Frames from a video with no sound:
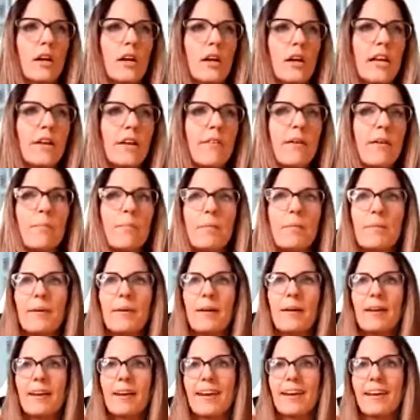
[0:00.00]
Even
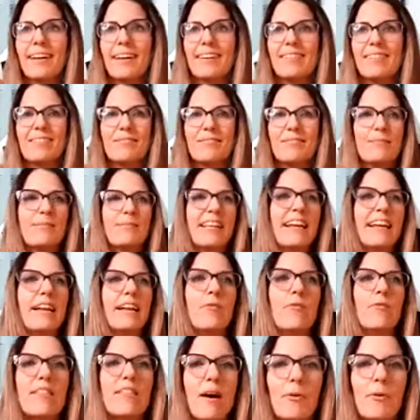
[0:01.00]
dealing
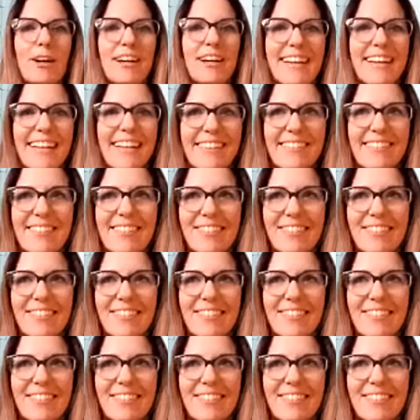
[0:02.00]
with our kids,